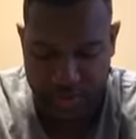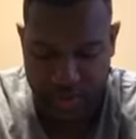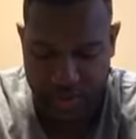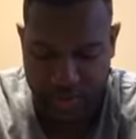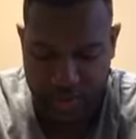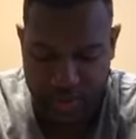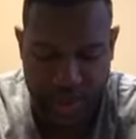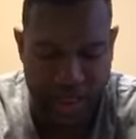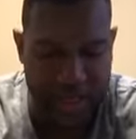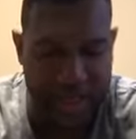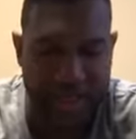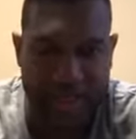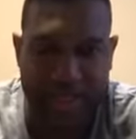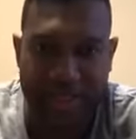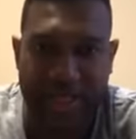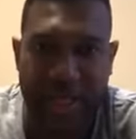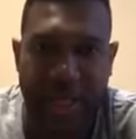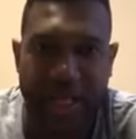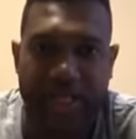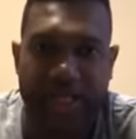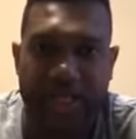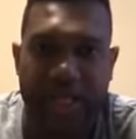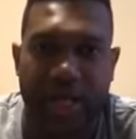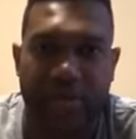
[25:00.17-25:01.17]
Saying he
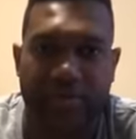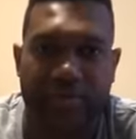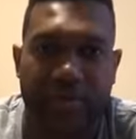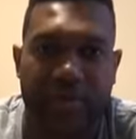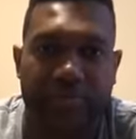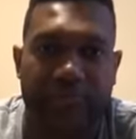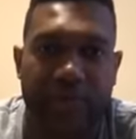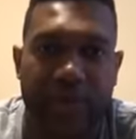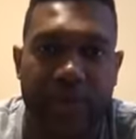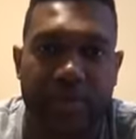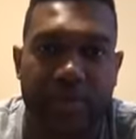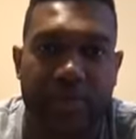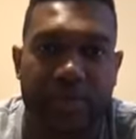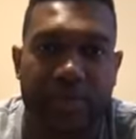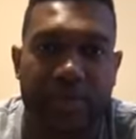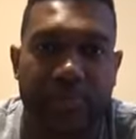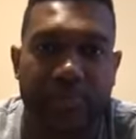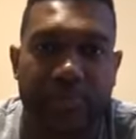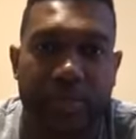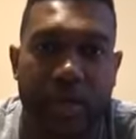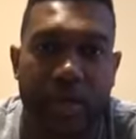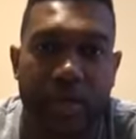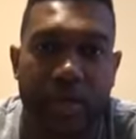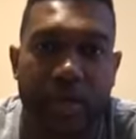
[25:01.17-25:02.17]
said something very
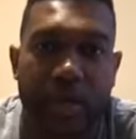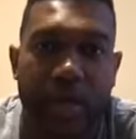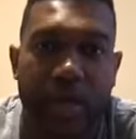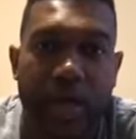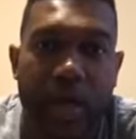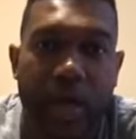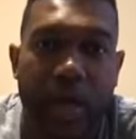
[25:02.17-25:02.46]
similar,